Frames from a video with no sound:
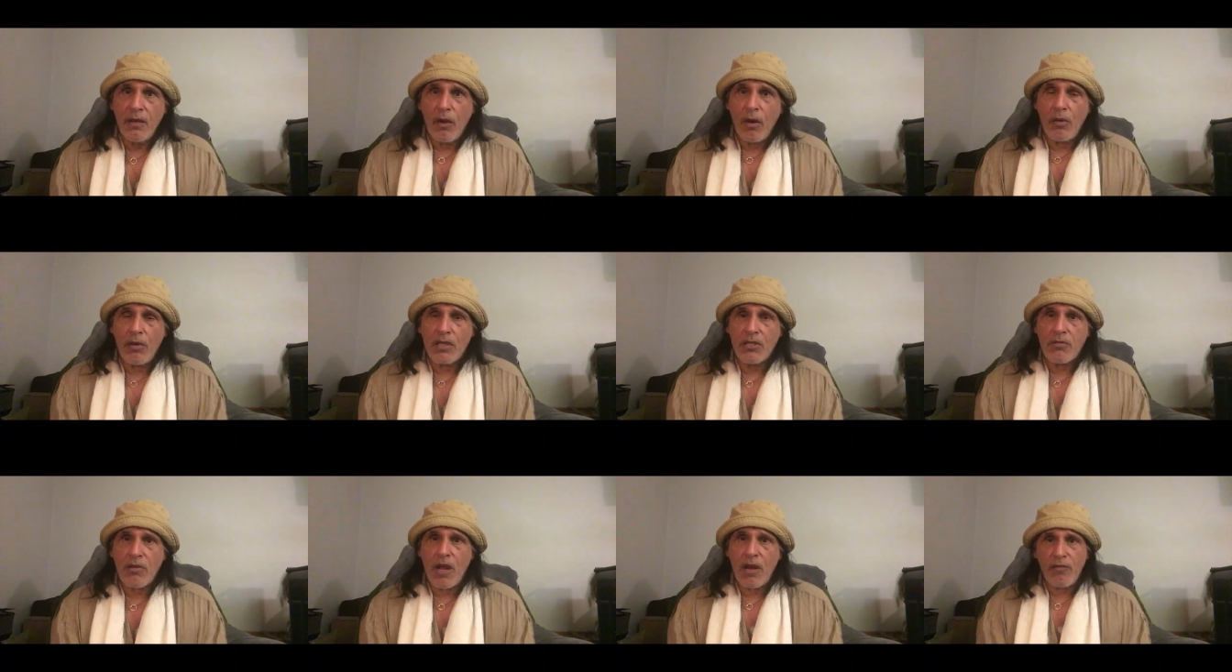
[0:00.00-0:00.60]

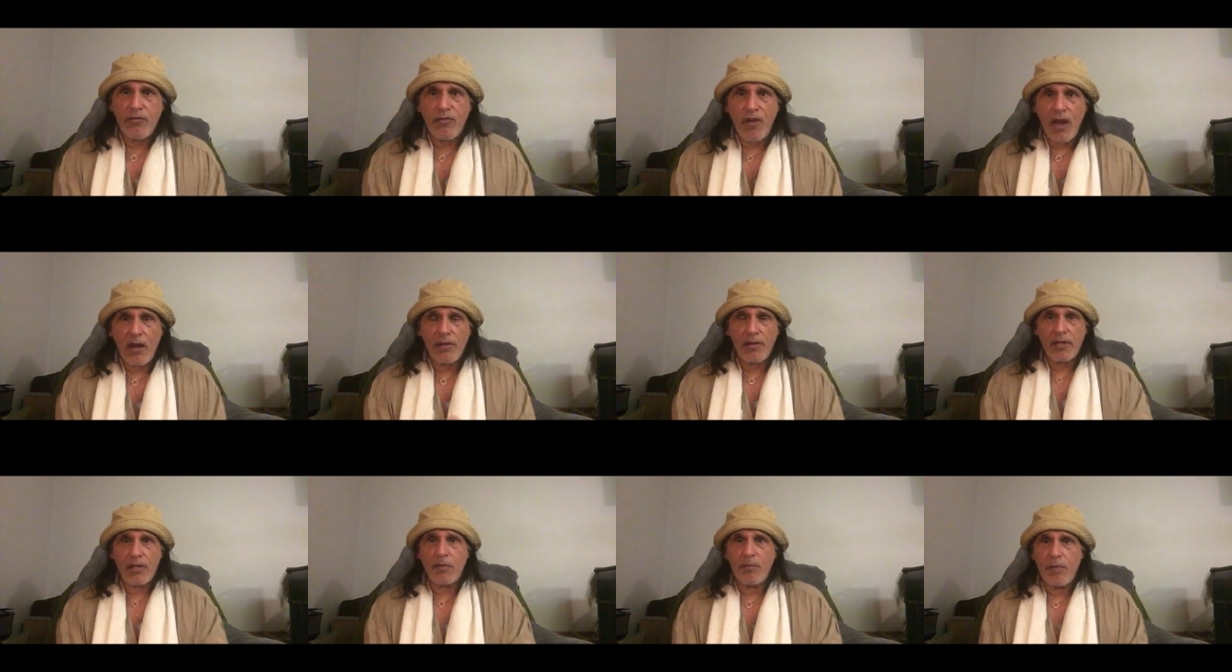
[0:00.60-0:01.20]
always try to follow
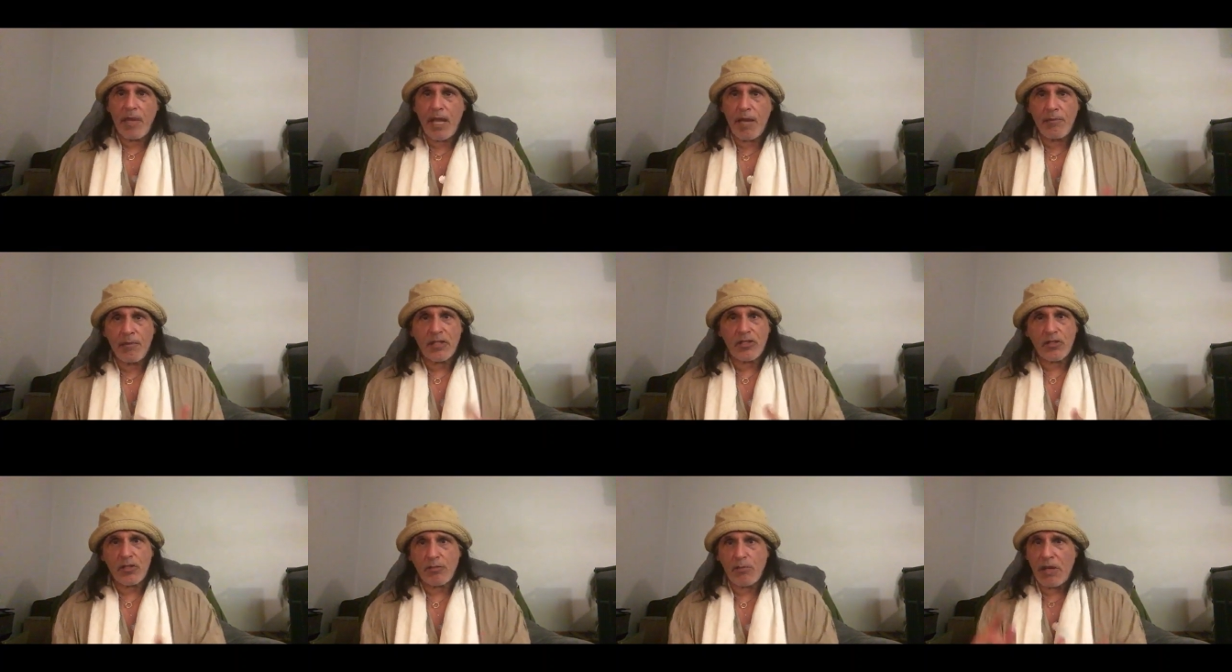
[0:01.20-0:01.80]
the
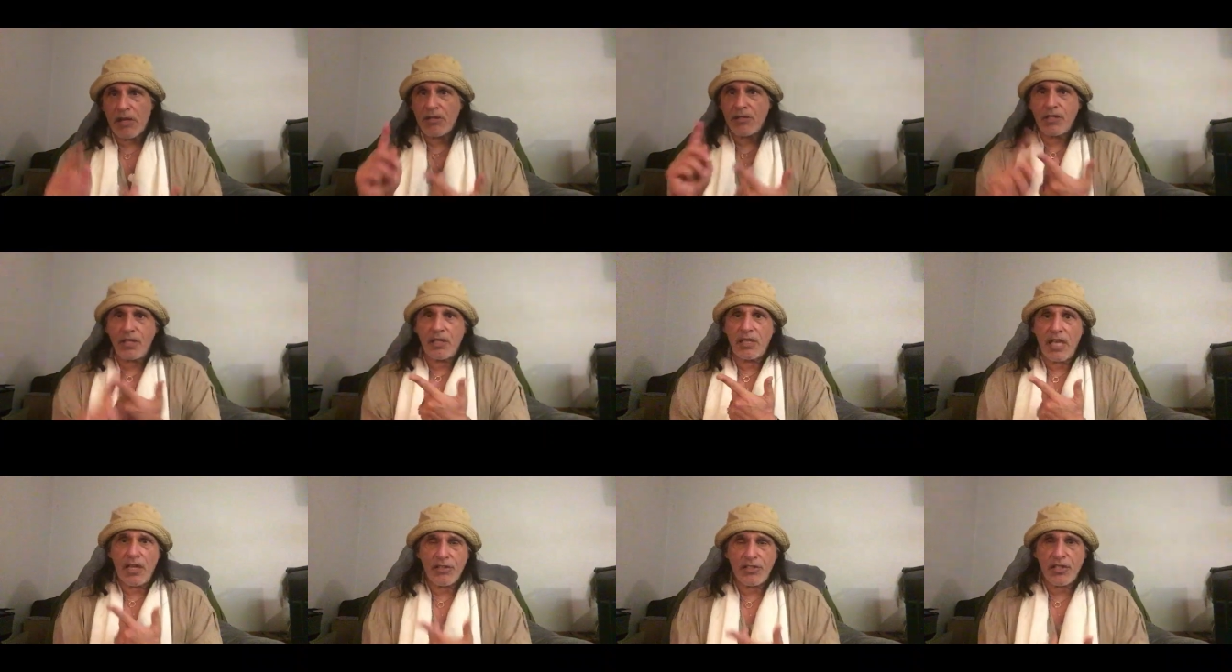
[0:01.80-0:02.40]
commandments, especially
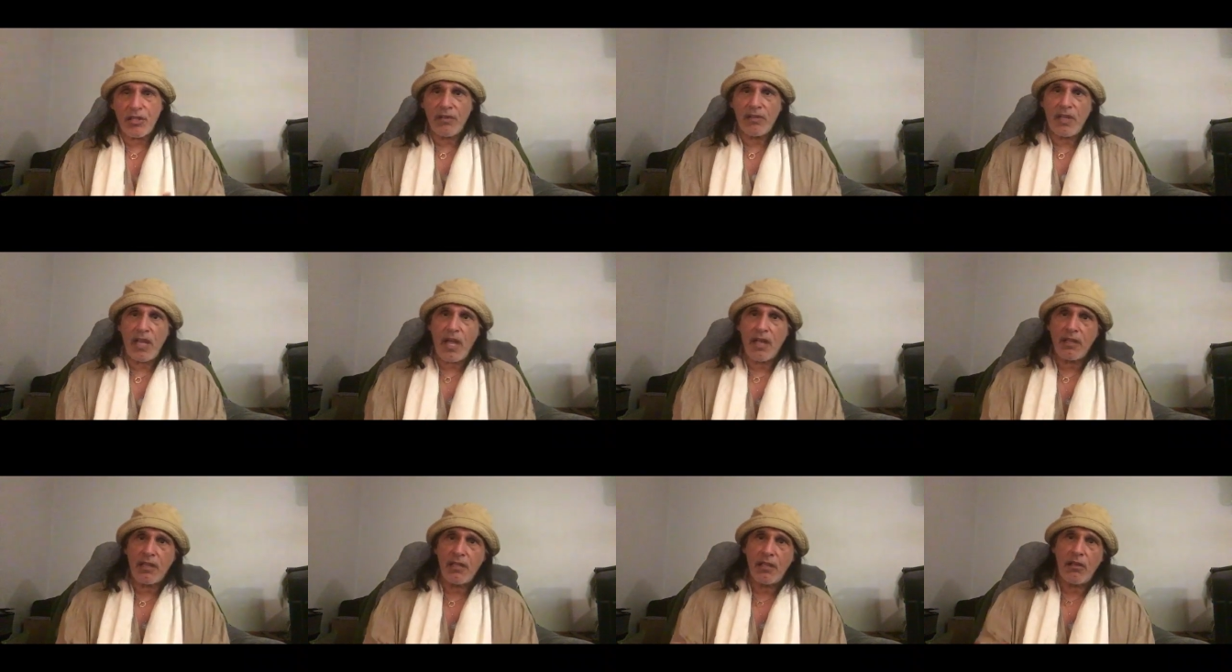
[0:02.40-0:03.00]
thou shalt
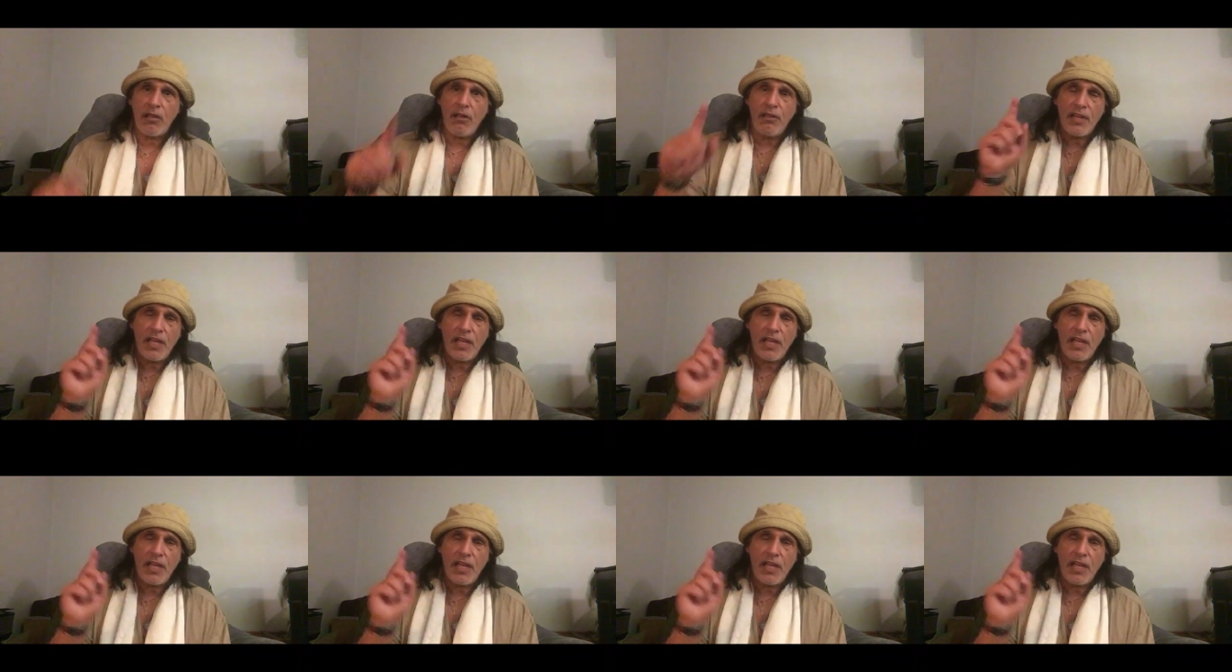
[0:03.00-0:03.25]
not kill,